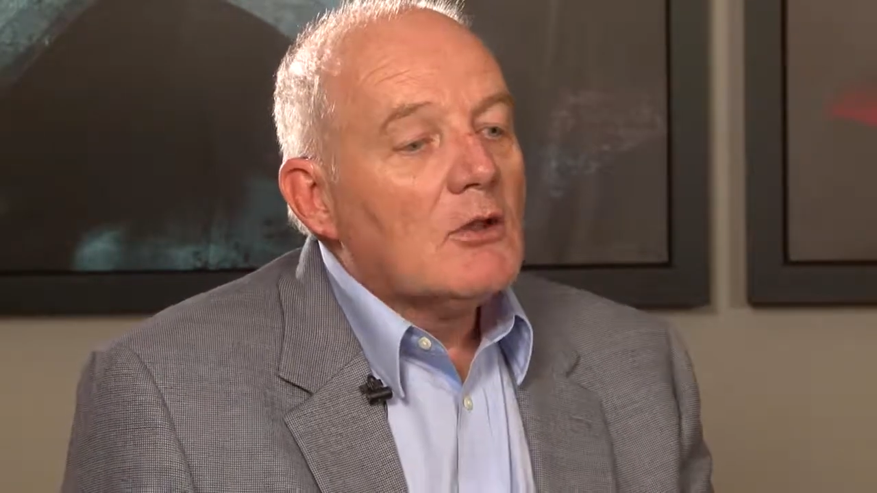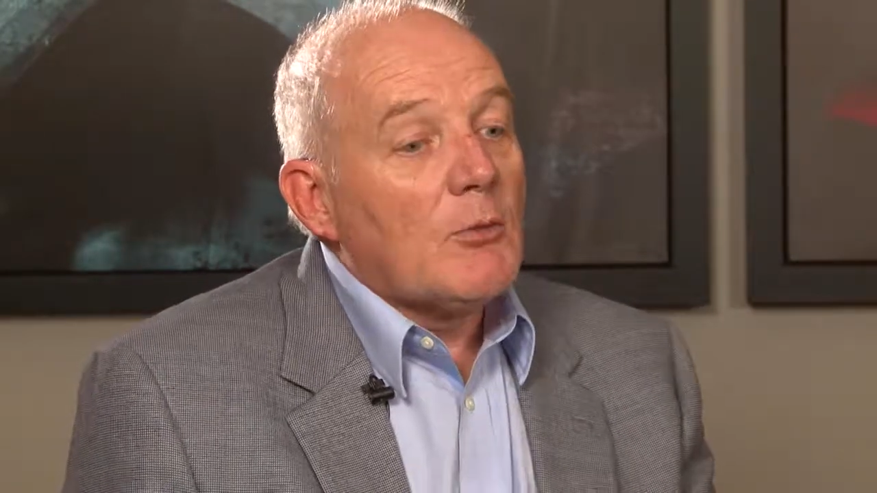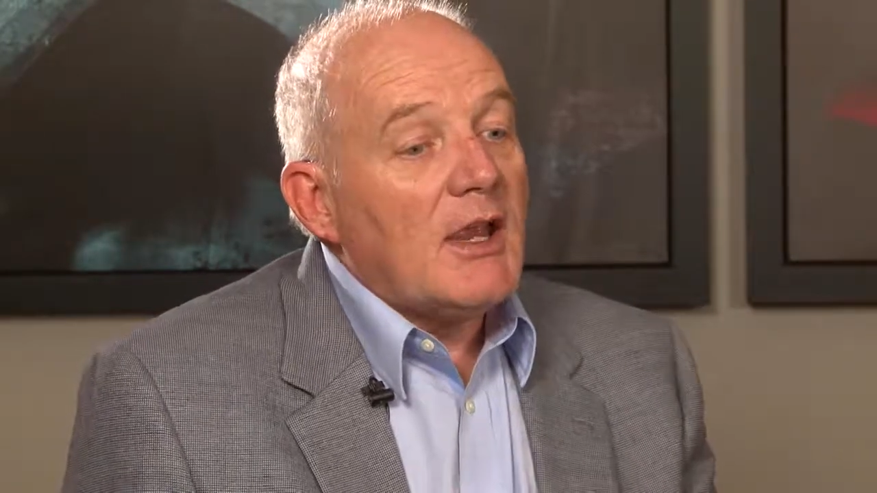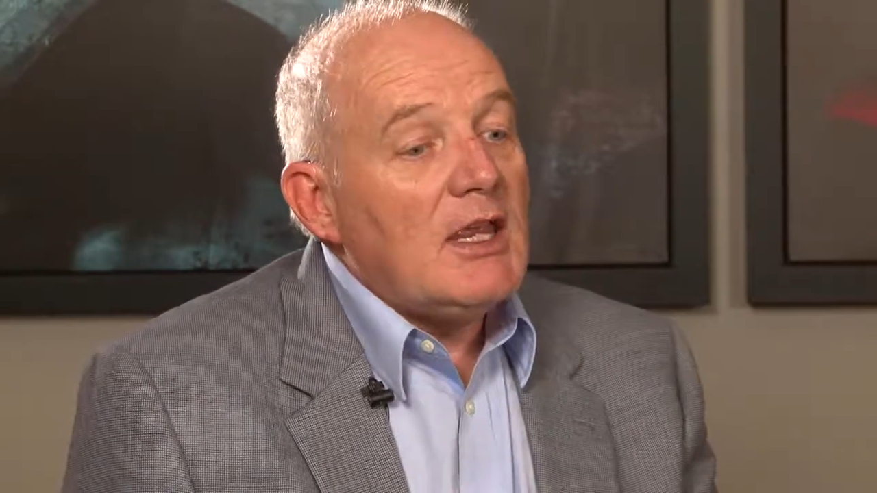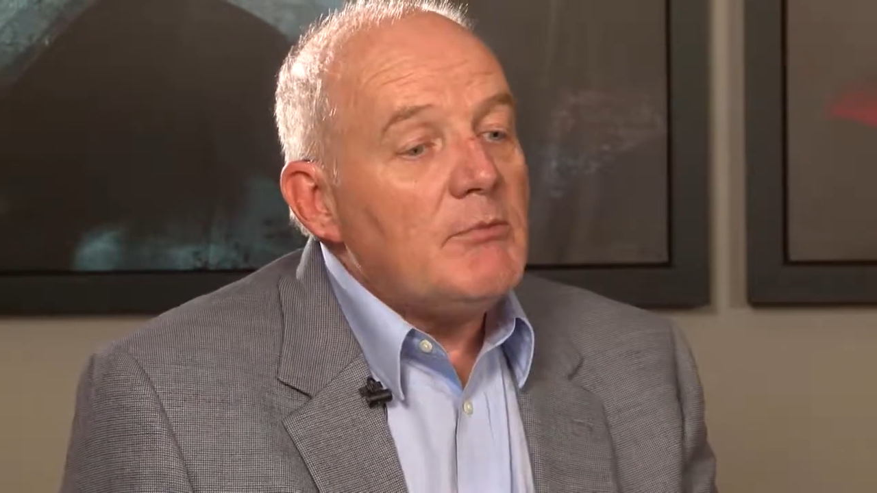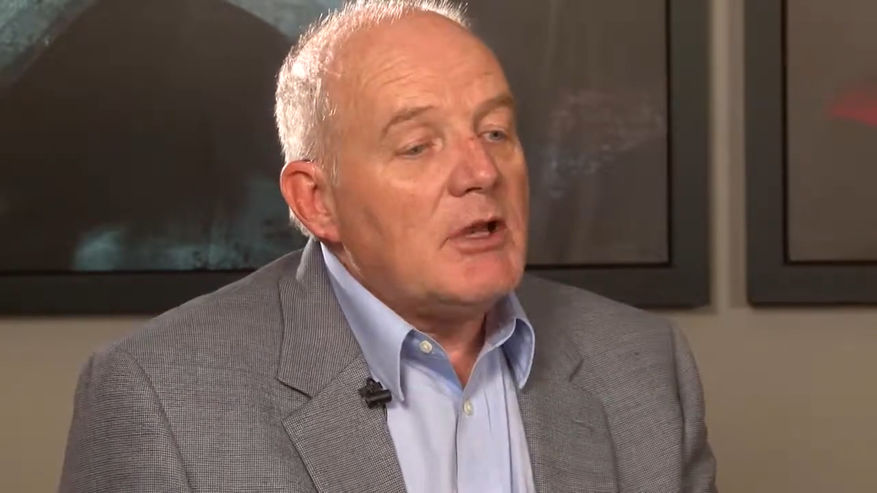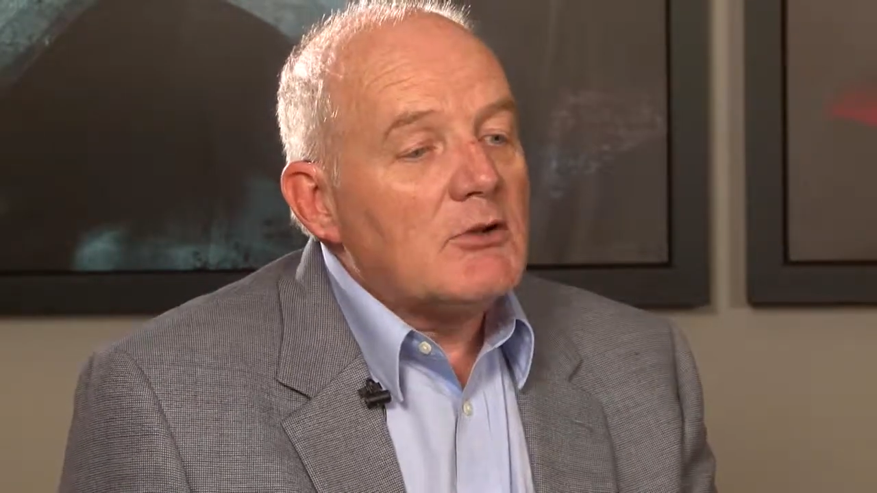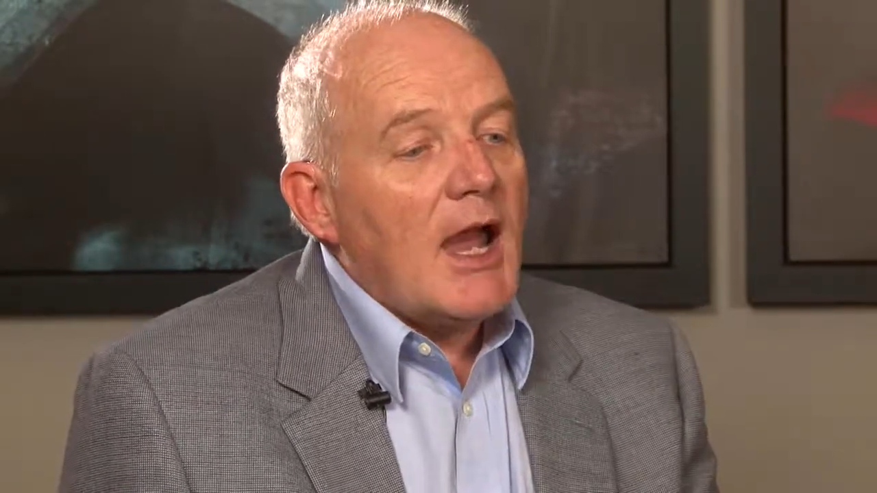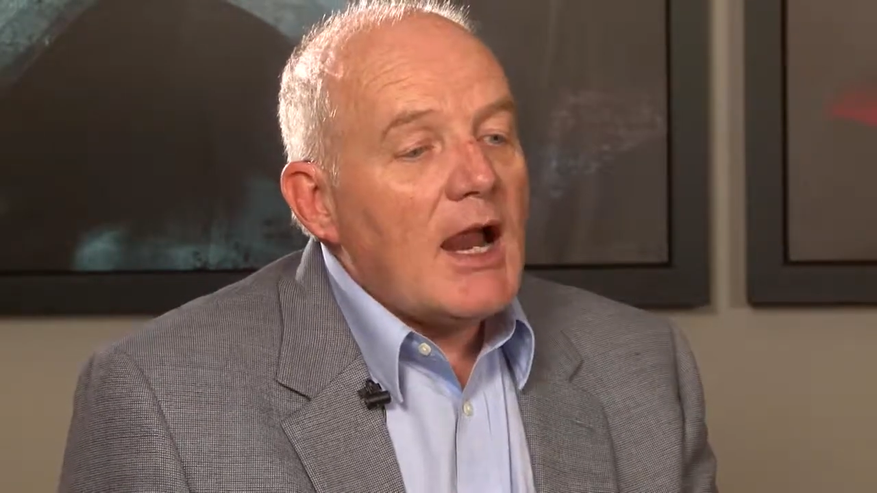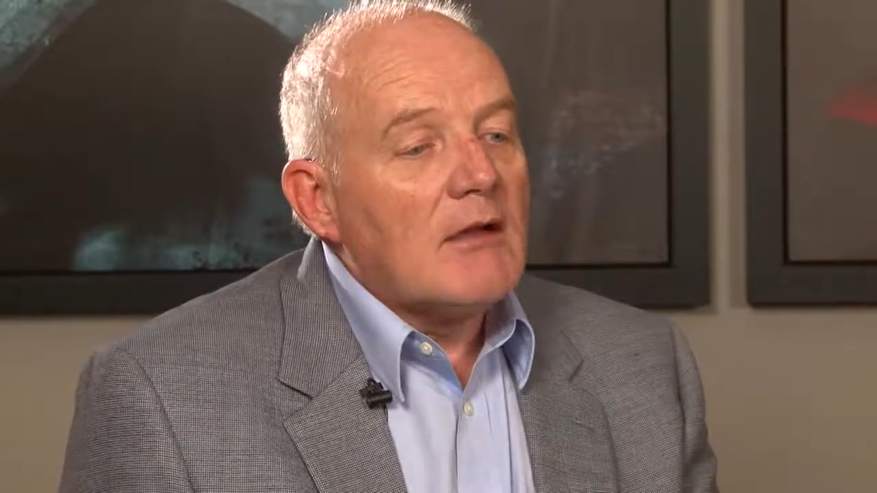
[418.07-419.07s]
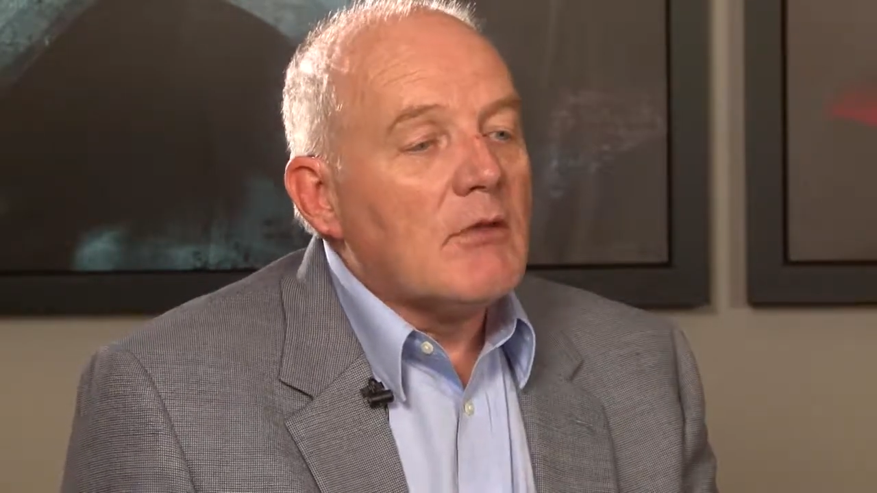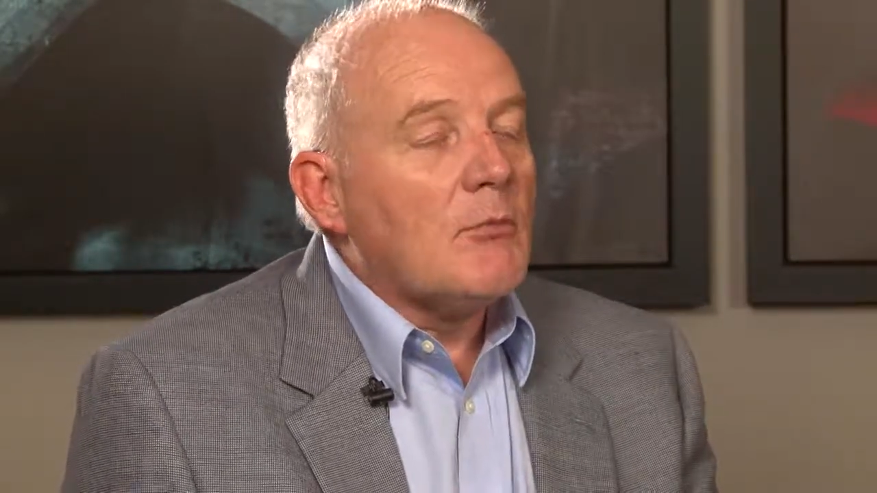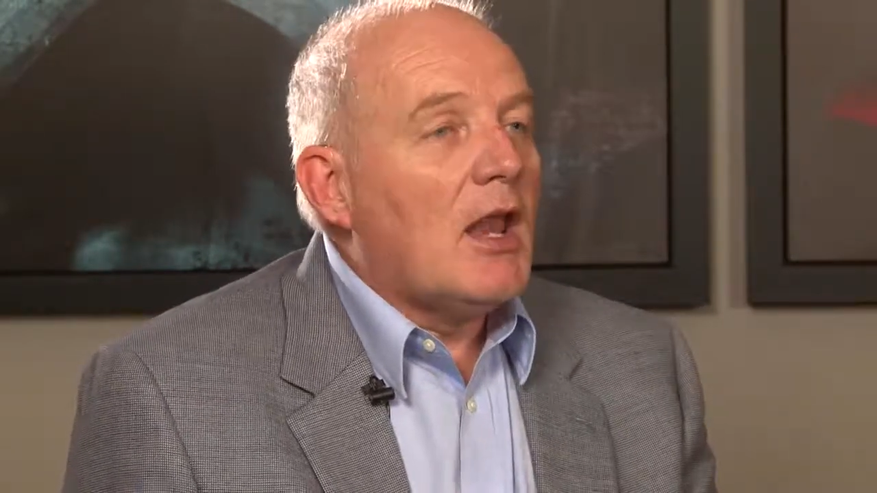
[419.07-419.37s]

So by keeping track of them,